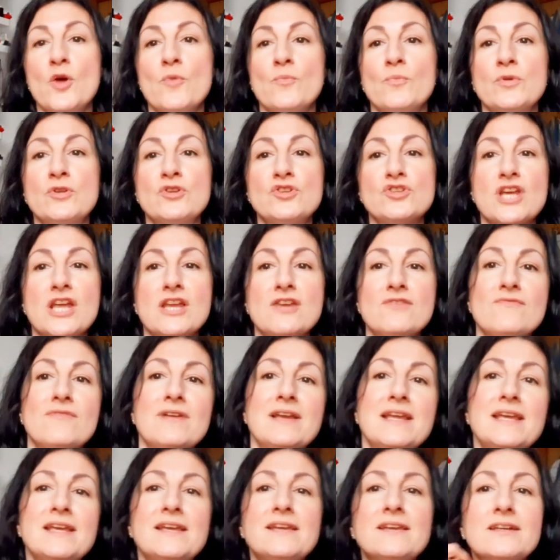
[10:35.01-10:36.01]
But
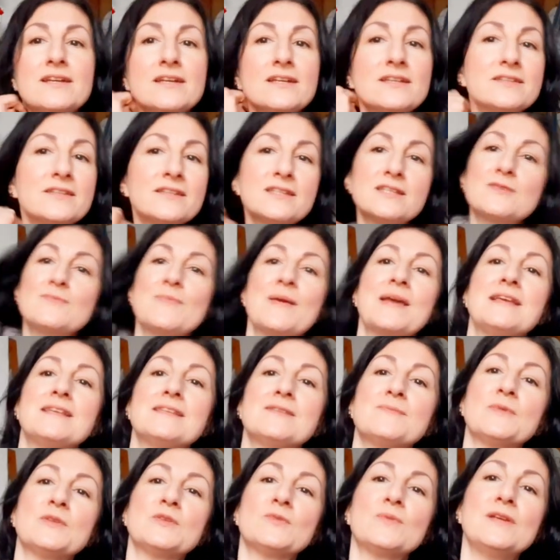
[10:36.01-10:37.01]
generally the
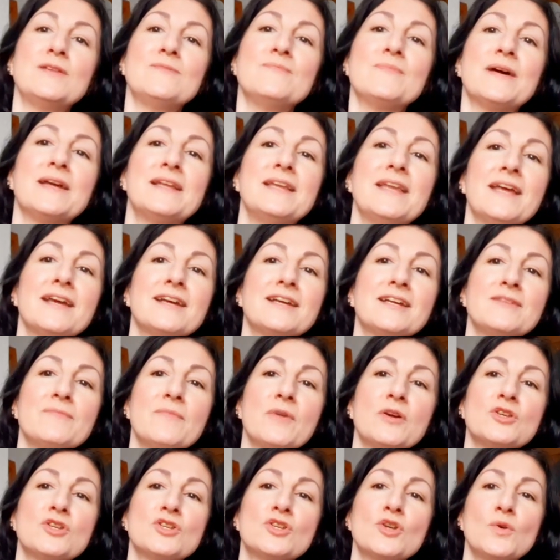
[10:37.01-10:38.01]
space between my neck and
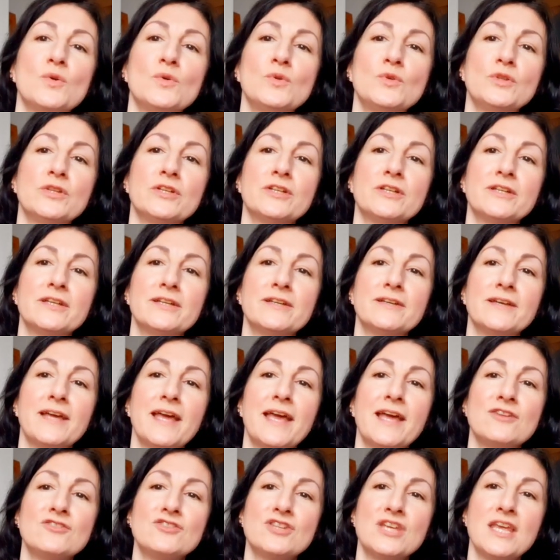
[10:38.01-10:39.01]
my shoulder
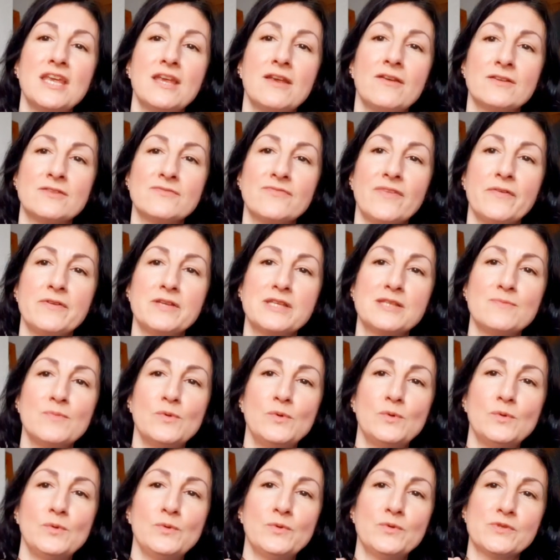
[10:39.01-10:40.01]
edge here is very
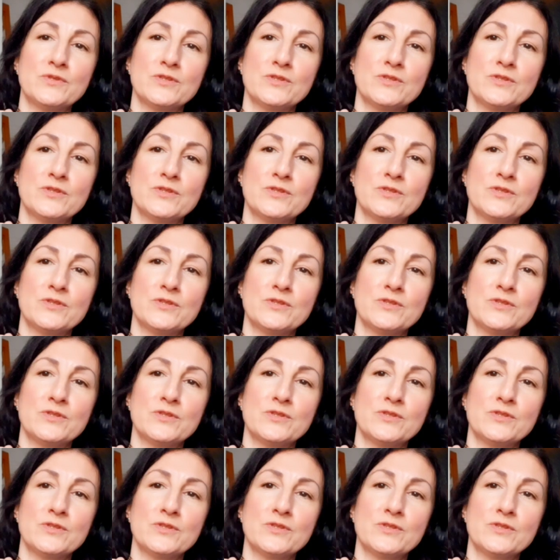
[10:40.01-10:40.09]
small.